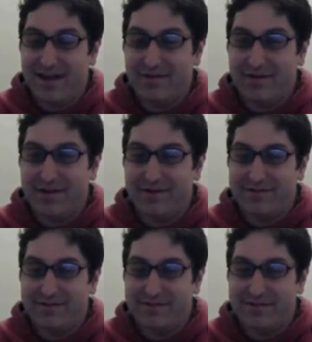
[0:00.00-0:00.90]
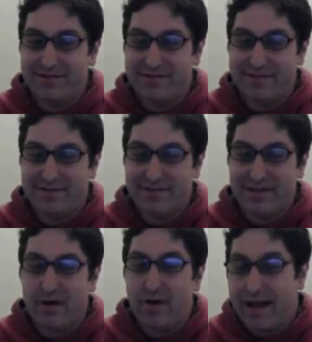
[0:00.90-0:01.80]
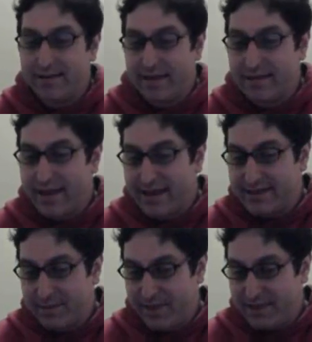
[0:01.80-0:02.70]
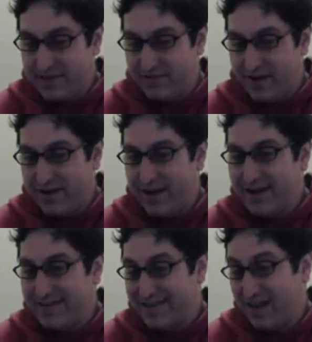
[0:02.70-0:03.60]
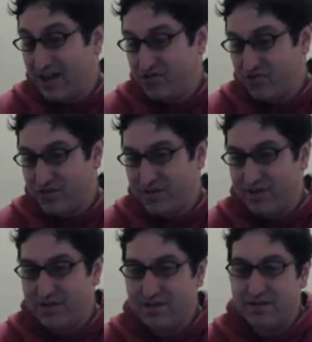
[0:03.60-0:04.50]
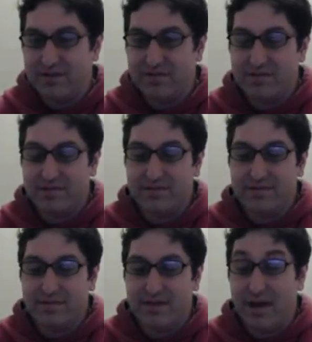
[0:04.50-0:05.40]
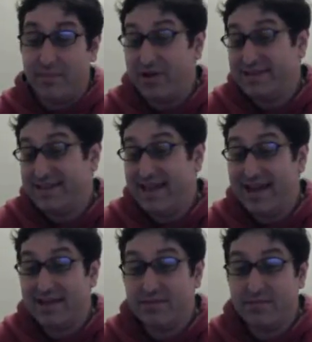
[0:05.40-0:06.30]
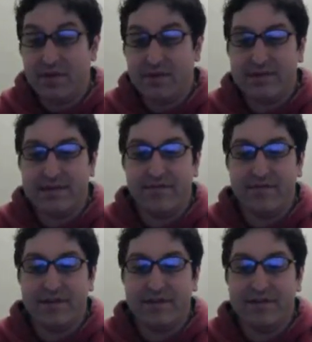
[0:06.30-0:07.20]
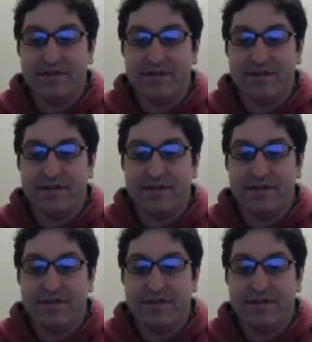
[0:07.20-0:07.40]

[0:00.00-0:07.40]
I don't know. Oh, and there is a pity rate, and it's 100. I pressed the ad, but there's nothing.